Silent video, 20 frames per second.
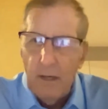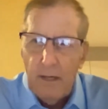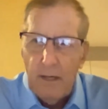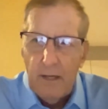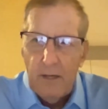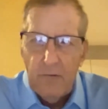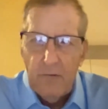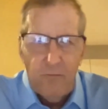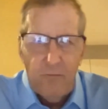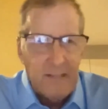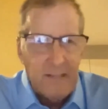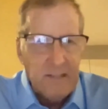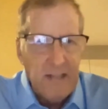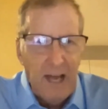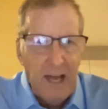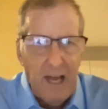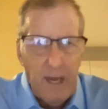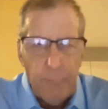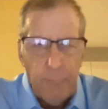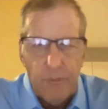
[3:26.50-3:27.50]
And in fact, the
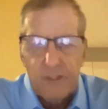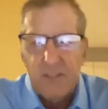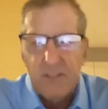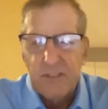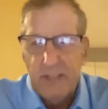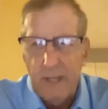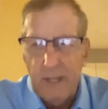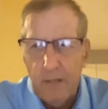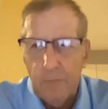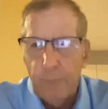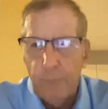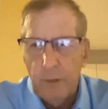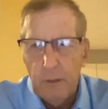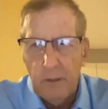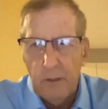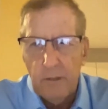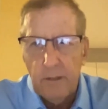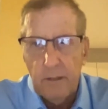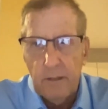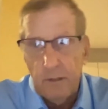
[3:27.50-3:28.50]

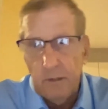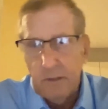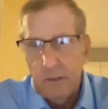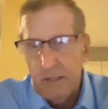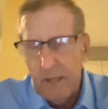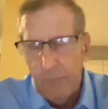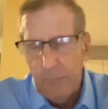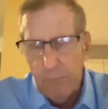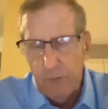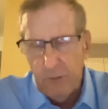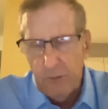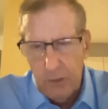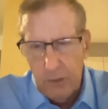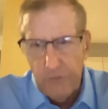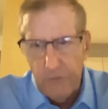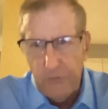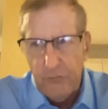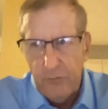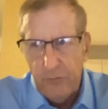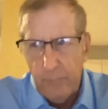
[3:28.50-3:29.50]
hyperexcitability that
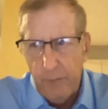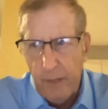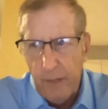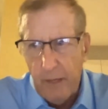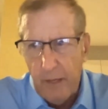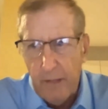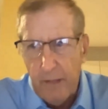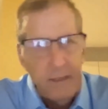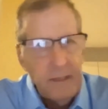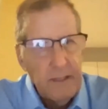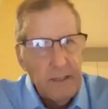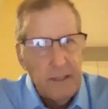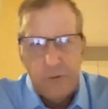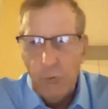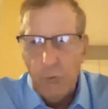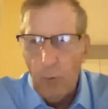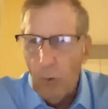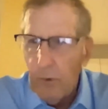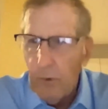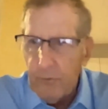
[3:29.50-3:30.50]
results from that is
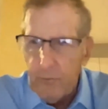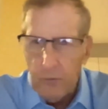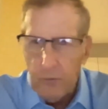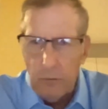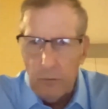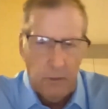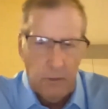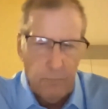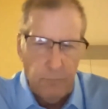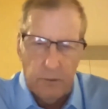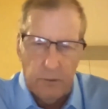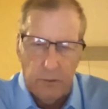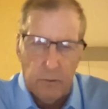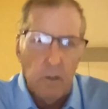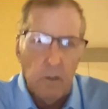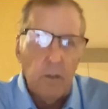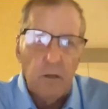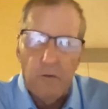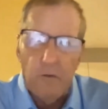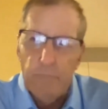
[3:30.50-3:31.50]
also
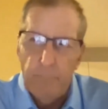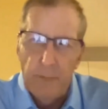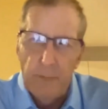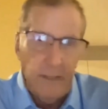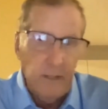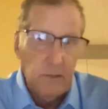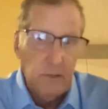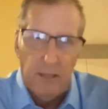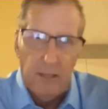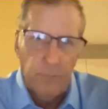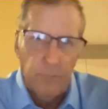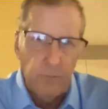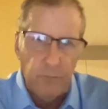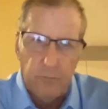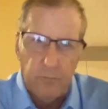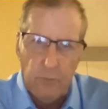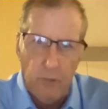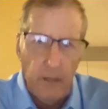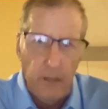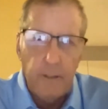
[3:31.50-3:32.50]
typical of many types of
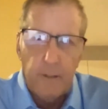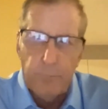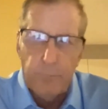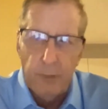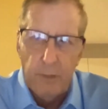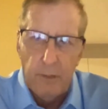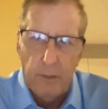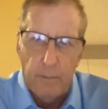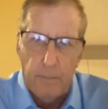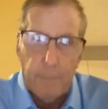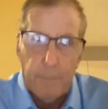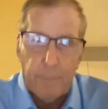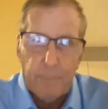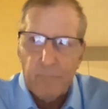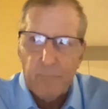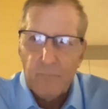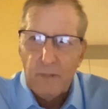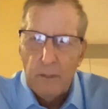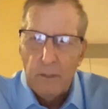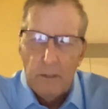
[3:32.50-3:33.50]
chronic pain.
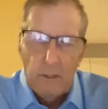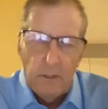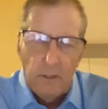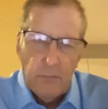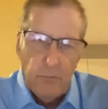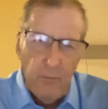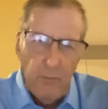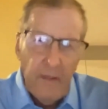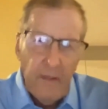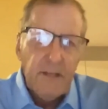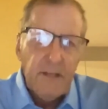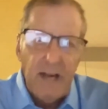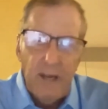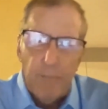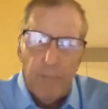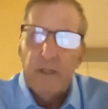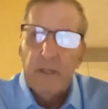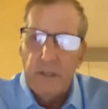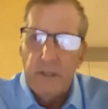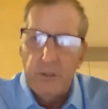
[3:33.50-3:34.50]
So that got
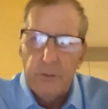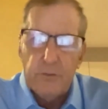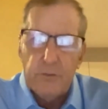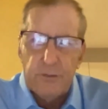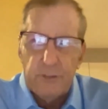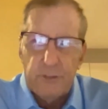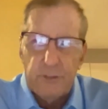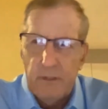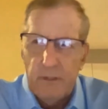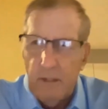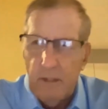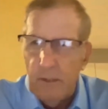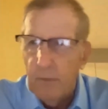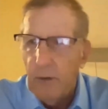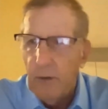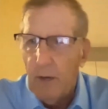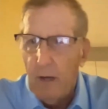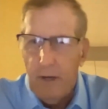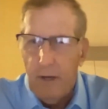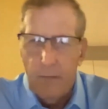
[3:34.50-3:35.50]
me interested in
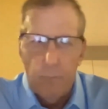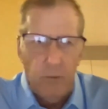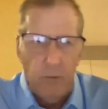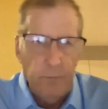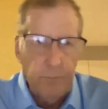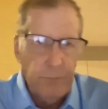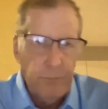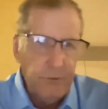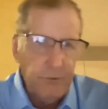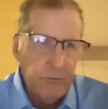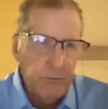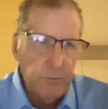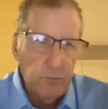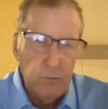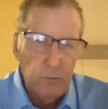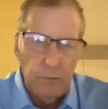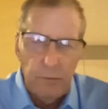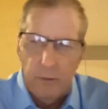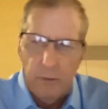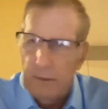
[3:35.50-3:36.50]
it, and we
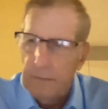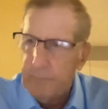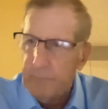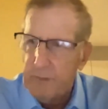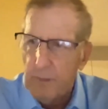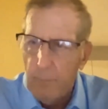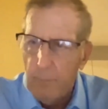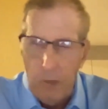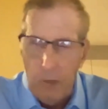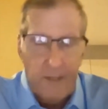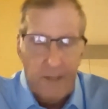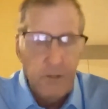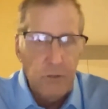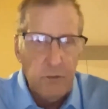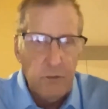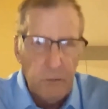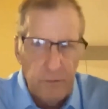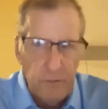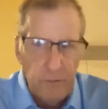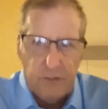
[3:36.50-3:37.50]
pursued the
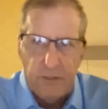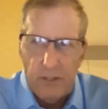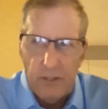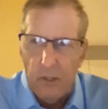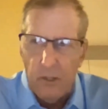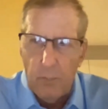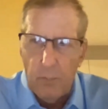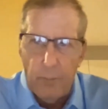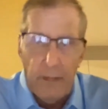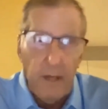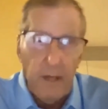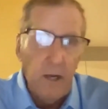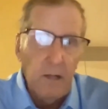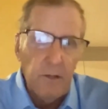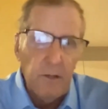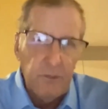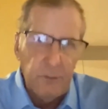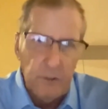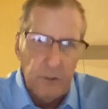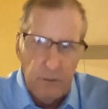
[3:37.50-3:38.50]
molecular and the cellular
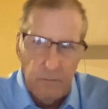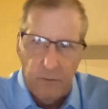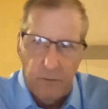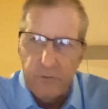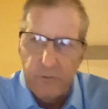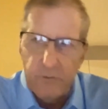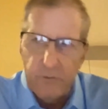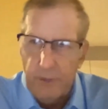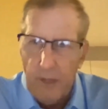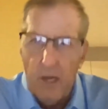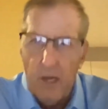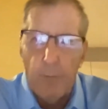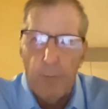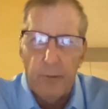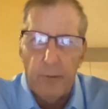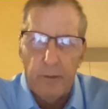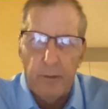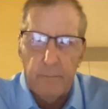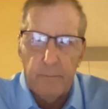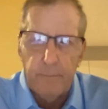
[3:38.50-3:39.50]
biology of this
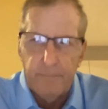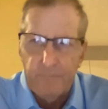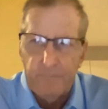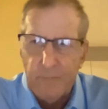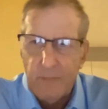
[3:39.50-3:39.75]
phenomenon.